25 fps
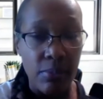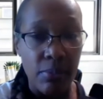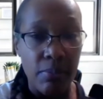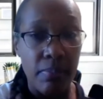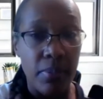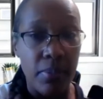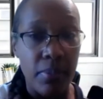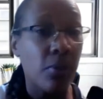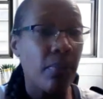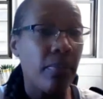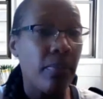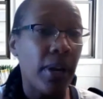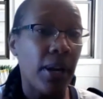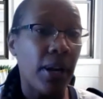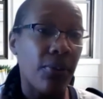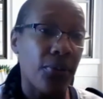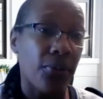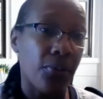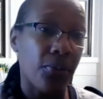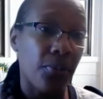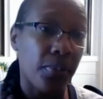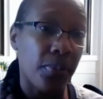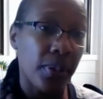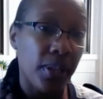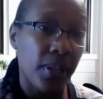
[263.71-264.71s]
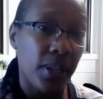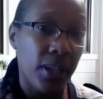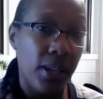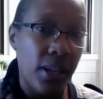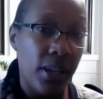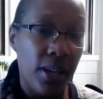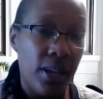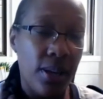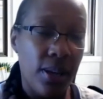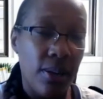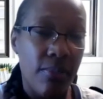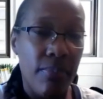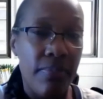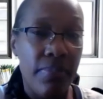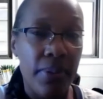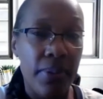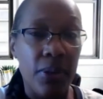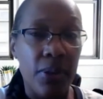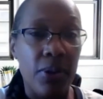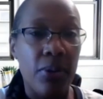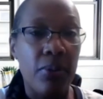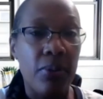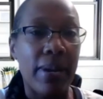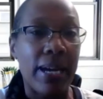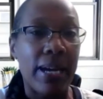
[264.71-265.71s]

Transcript: build my group, build